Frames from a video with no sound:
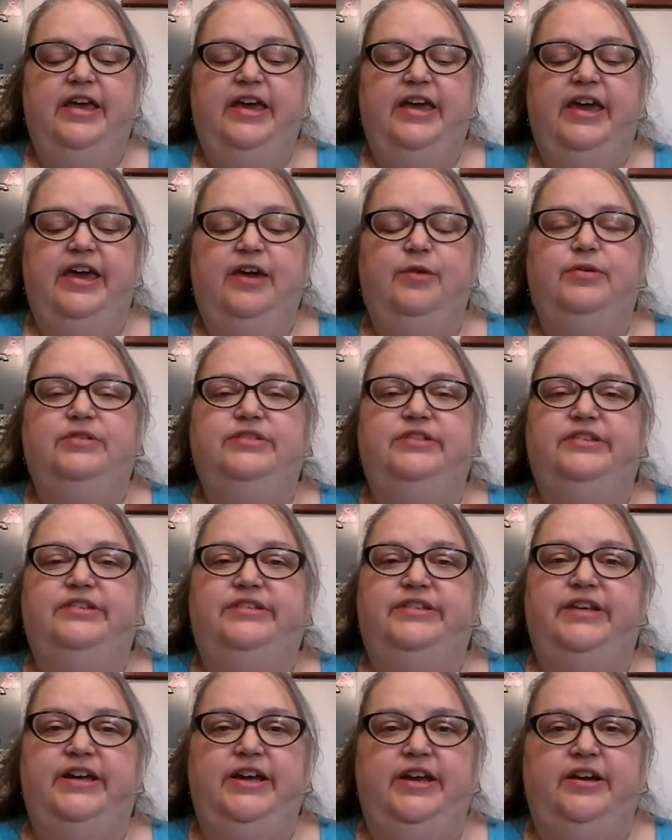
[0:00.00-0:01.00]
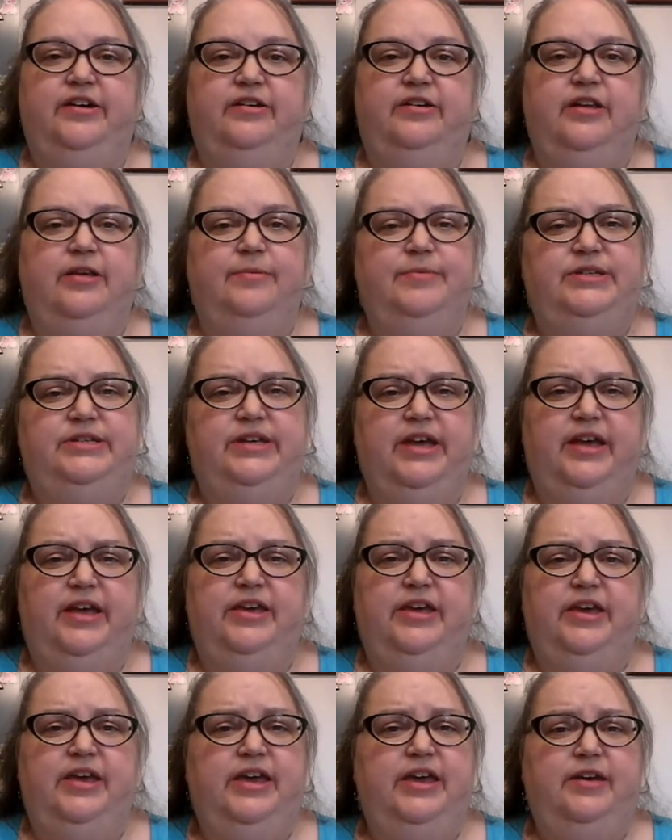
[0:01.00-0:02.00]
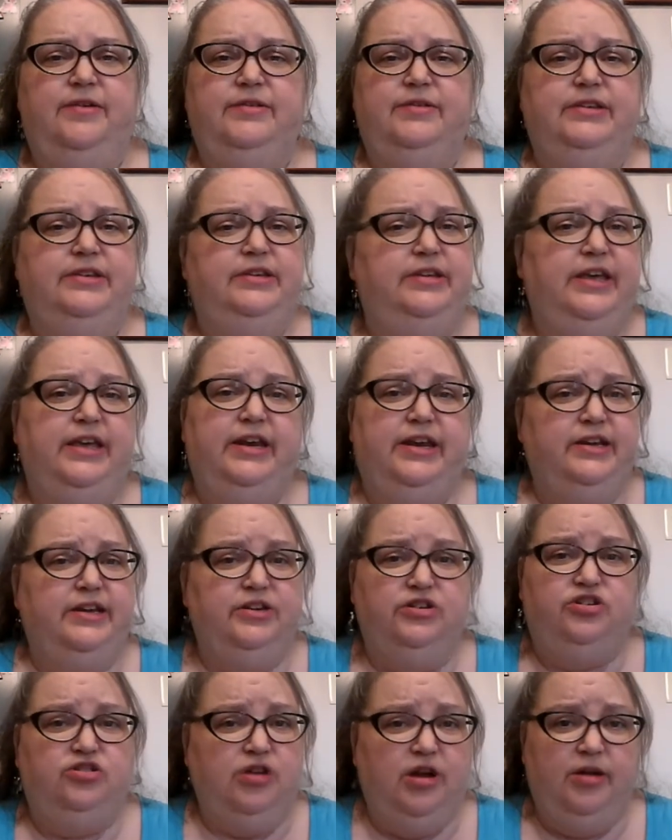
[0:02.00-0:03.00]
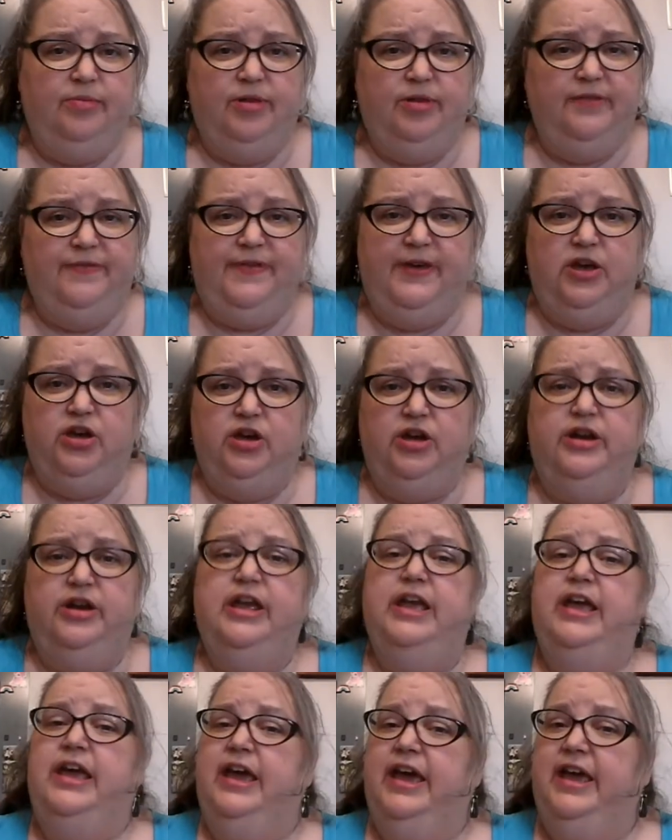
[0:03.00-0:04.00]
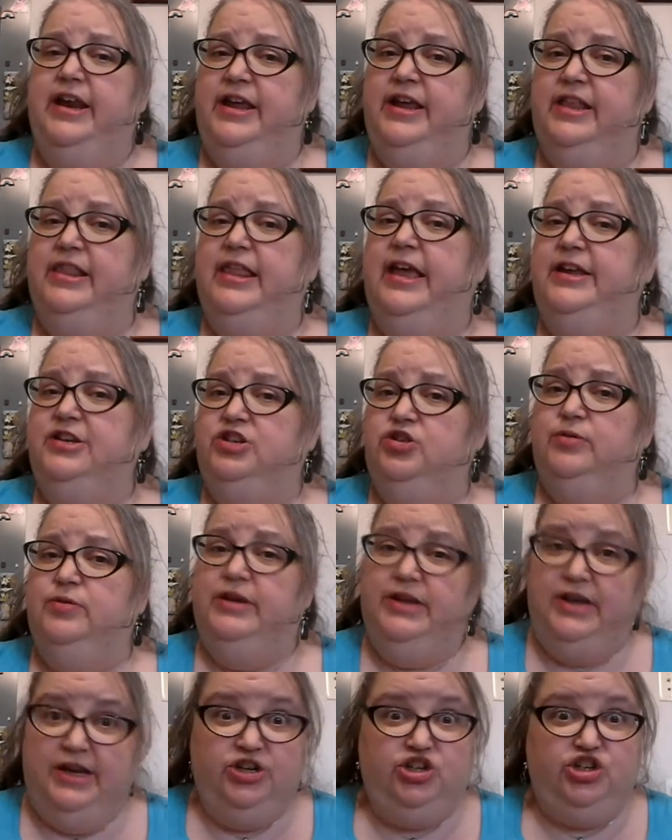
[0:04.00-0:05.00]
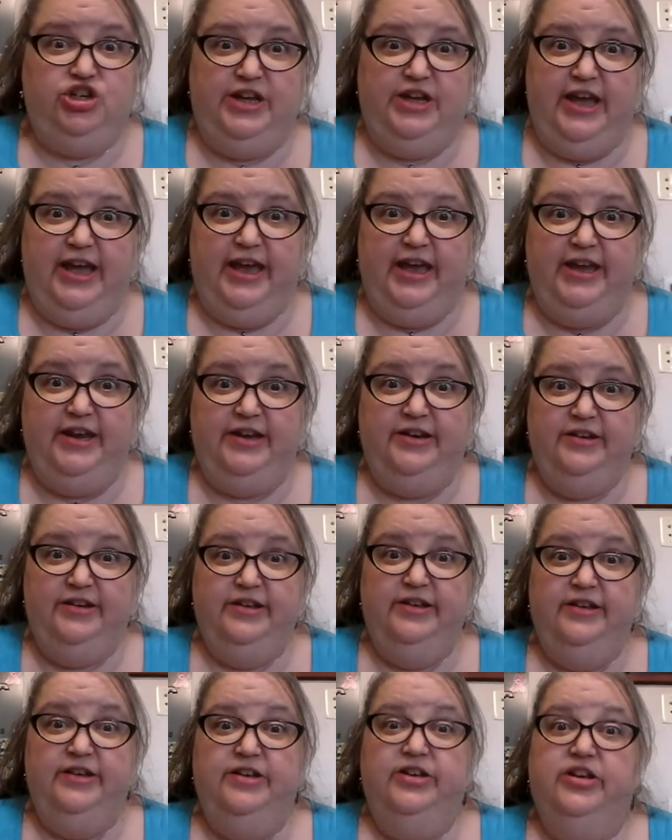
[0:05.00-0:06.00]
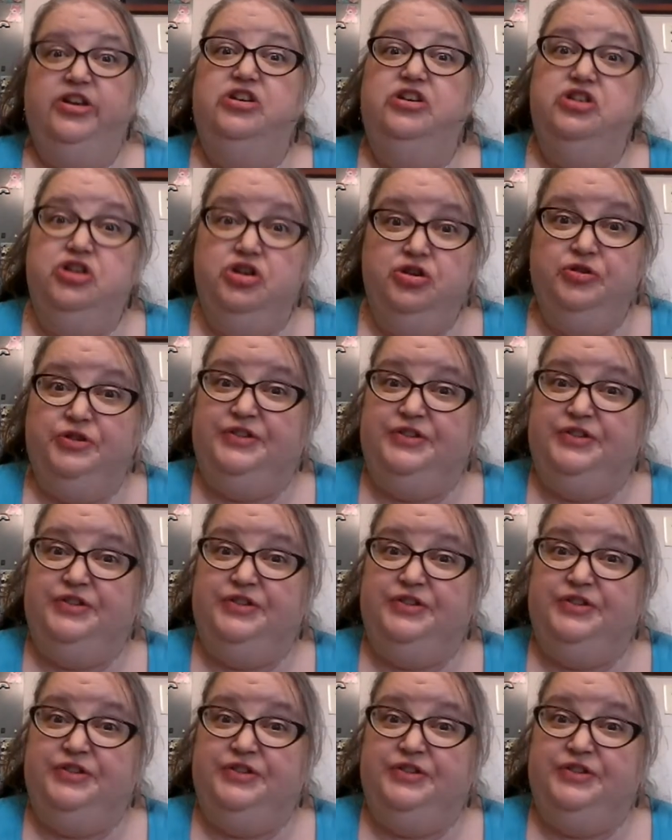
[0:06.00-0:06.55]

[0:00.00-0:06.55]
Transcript: was a stinker, let me tell you. He would get into trouble if he could, and he liked to initiate new